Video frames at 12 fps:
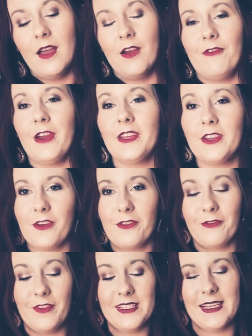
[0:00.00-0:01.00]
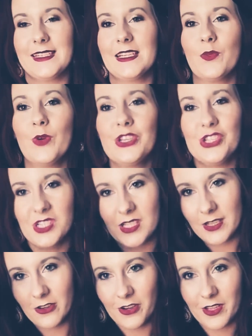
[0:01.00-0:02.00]
find another fantastic one, just
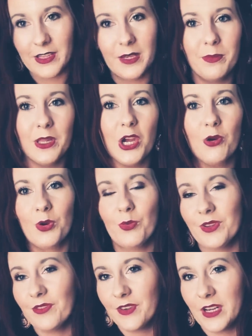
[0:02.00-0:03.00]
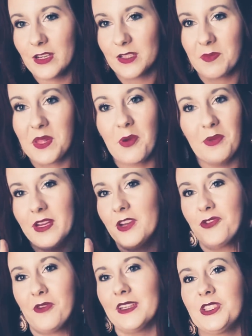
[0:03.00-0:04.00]
click on the link below or one of the videos below and it'll
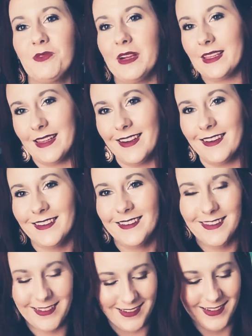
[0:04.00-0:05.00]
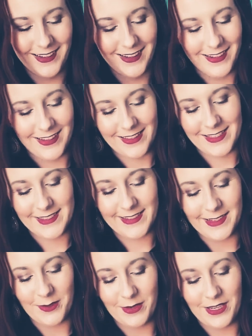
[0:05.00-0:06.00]
direct you right there. This is
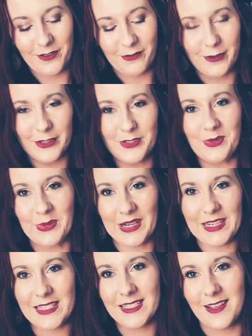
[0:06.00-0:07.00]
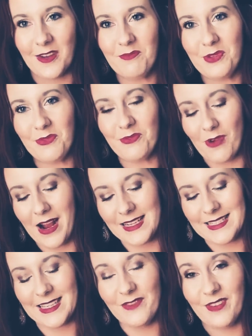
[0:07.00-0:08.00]
going to be for Taurus, Sun, Moon,
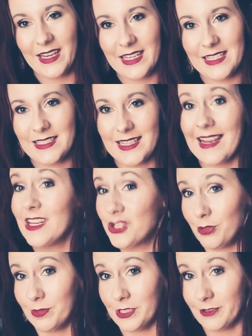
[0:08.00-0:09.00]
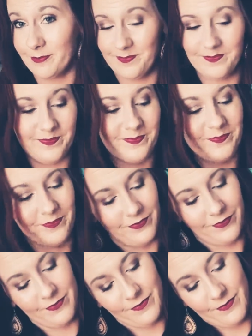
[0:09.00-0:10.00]
Rising, Venus, and Jupiter.
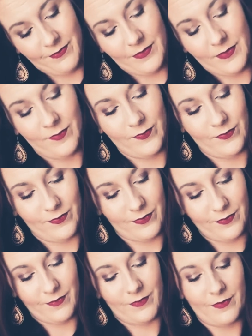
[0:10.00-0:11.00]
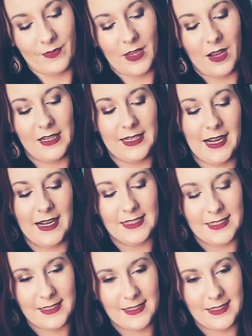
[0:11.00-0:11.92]
Alright guys.